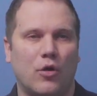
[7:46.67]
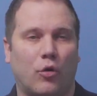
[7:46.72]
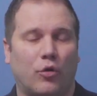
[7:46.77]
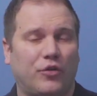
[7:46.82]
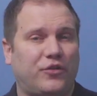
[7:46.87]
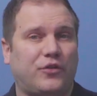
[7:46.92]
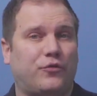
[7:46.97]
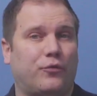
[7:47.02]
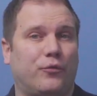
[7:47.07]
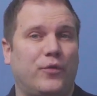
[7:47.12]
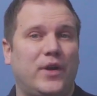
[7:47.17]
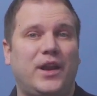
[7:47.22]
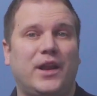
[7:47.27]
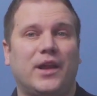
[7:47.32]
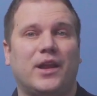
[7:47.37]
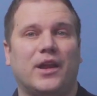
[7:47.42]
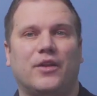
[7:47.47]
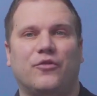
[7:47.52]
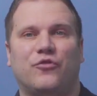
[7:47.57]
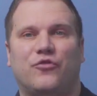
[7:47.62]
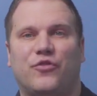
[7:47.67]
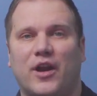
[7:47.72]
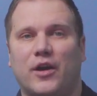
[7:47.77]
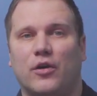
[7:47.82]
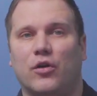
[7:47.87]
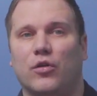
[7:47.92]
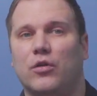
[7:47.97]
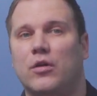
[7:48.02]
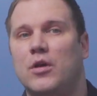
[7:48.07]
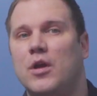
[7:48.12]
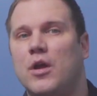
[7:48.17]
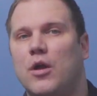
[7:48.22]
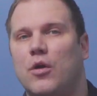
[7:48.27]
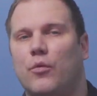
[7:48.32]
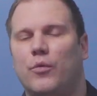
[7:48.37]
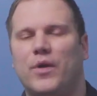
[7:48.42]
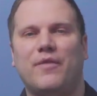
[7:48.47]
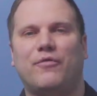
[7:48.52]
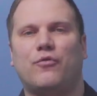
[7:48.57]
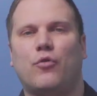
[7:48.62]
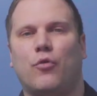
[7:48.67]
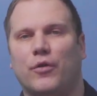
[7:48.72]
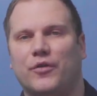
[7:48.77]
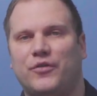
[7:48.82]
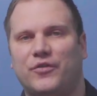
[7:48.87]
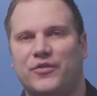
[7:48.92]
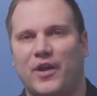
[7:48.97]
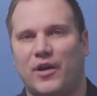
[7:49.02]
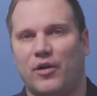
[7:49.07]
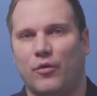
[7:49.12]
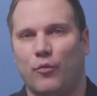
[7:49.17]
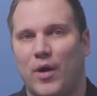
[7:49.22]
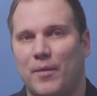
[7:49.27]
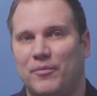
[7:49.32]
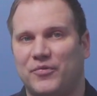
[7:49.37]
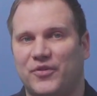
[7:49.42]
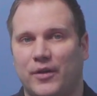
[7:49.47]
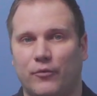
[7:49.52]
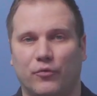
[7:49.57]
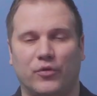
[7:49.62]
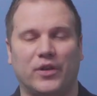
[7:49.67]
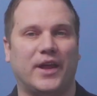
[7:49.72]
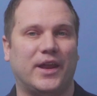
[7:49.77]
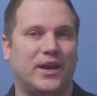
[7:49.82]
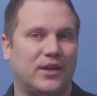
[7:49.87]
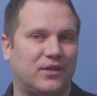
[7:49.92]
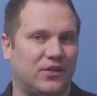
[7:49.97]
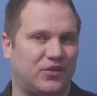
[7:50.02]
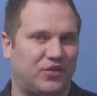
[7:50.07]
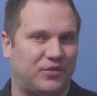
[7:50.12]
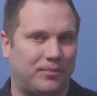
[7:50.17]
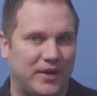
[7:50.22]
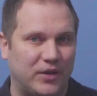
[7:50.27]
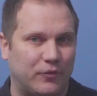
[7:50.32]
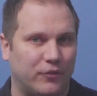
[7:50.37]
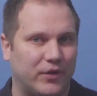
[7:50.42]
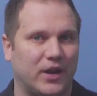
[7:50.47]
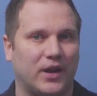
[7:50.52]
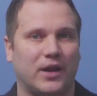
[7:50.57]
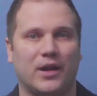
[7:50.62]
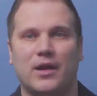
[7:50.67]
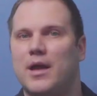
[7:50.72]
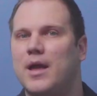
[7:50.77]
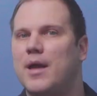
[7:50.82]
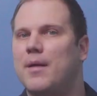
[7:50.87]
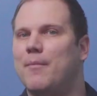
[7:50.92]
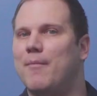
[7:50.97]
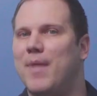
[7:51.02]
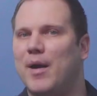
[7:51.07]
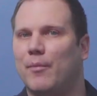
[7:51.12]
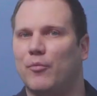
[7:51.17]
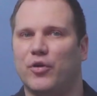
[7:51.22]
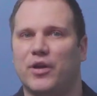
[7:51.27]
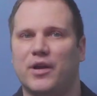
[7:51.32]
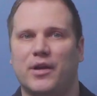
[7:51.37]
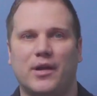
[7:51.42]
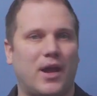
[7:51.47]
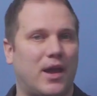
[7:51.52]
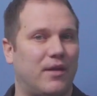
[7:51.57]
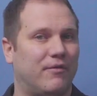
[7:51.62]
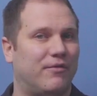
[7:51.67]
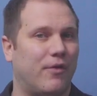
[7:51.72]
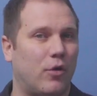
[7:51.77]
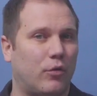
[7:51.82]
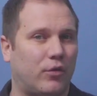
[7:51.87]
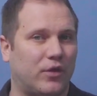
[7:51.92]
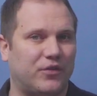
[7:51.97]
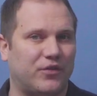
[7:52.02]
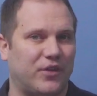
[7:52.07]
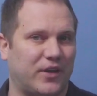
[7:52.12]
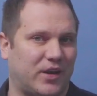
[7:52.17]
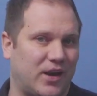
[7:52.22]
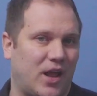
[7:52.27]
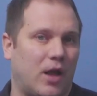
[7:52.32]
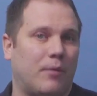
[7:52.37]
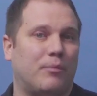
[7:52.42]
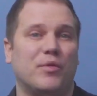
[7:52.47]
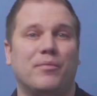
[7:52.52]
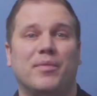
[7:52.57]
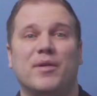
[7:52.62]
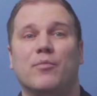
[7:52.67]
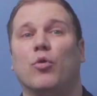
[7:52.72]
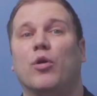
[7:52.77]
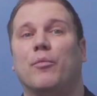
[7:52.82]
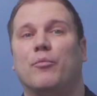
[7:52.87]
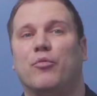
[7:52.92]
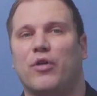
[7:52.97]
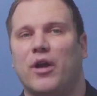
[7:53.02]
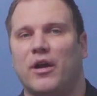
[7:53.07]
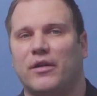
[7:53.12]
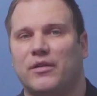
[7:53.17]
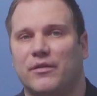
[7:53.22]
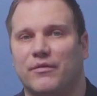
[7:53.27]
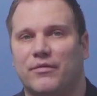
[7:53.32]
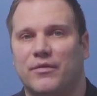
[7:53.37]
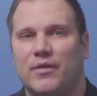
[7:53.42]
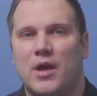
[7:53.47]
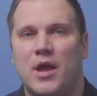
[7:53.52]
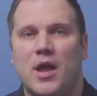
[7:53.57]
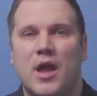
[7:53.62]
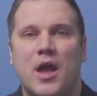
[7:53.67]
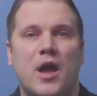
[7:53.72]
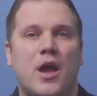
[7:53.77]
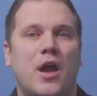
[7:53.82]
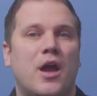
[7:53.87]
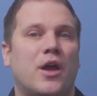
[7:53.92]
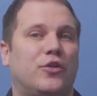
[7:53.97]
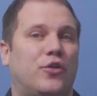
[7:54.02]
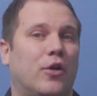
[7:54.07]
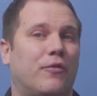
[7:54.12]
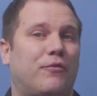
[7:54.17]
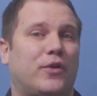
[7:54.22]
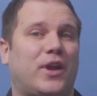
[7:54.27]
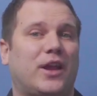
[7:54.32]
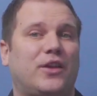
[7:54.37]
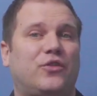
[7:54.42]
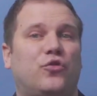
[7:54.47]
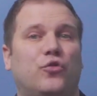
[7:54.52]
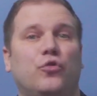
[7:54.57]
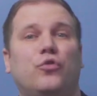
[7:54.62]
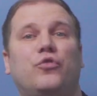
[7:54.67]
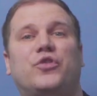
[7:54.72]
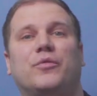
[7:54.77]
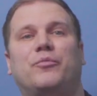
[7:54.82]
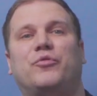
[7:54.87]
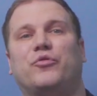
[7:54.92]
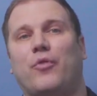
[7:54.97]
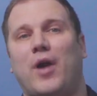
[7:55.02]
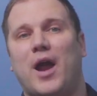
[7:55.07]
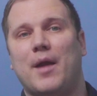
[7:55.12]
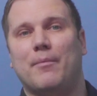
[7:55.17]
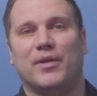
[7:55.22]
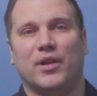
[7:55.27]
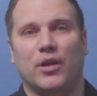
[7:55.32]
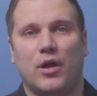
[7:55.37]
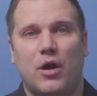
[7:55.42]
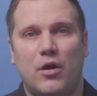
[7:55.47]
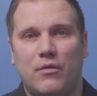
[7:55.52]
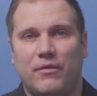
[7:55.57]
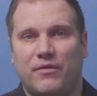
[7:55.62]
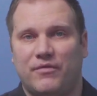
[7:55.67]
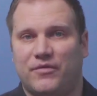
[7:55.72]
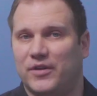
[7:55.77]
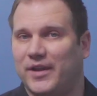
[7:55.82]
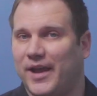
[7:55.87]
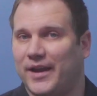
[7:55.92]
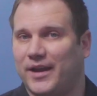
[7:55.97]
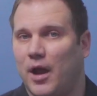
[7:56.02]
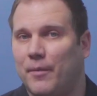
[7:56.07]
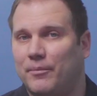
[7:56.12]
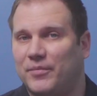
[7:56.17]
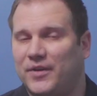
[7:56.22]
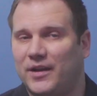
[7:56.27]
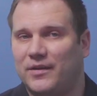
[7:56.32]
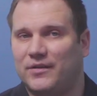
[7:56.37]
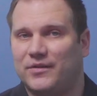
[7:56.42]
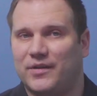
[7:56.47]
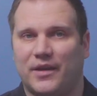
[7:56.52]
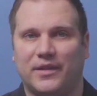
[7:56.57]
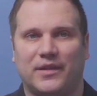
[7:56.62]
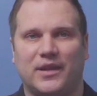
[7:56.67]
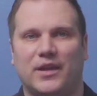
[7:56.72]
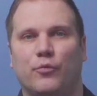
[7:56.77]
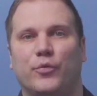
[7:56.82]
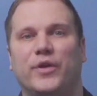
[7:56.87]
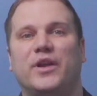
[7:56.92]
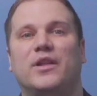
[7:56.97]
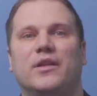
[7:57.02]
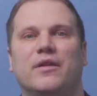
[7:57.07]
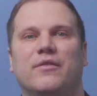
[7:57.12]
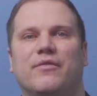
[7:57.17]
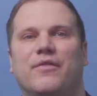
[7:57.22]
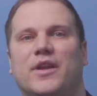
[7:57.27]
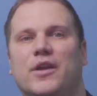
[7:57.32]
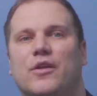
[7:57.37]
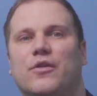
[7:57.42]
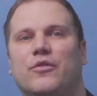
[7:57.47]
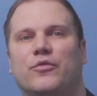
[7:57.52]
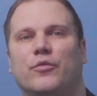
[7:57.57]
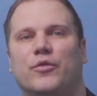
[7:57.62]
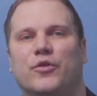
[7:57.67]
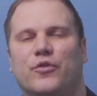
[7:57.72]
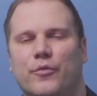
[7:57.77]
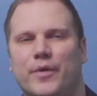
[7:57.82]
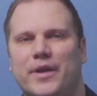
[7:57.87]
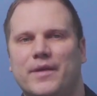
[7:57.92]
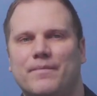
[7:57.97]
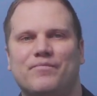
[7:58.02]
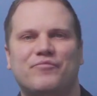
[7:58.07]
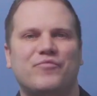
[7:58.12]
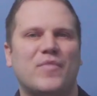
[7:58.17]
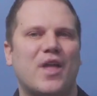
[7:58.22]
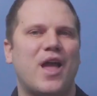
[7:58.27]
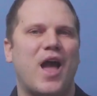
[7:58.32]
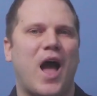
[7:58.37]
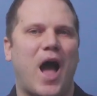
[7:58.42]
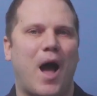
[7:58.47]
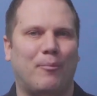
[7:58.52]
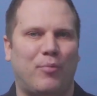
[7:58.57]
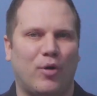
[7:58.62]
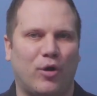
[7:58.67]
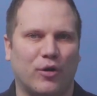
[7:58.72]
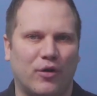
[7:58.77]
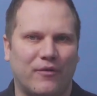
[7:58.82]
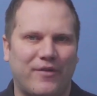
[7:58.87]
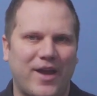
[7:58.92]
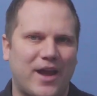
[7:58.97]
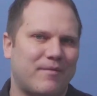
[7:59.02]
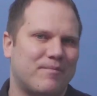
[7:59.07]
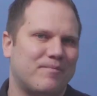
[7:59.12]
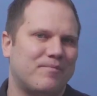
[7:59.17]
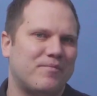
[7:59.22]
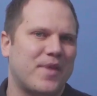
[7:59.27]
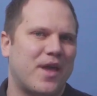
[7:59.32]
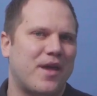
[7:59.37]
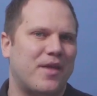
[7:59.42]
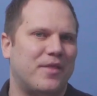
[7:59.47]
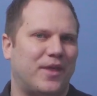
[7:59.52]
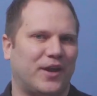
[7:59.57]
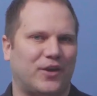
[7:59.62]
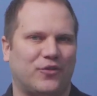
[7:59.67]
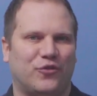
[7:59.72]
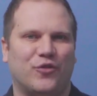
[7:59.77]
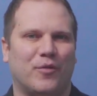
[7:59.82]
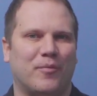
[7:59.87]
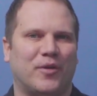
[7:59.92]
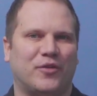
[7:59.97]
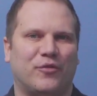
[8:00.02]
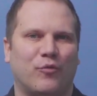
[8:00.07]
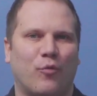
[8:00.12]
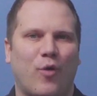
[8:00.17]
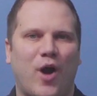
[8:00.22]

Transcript: or just reading in general, we have courses on our website related to speed reading, memory, and focus that can help you be more productive. Don't forget to subscribe below if you'd like updates on the weekly videos we're doing. I'm Paul Nowak. Thank you so much for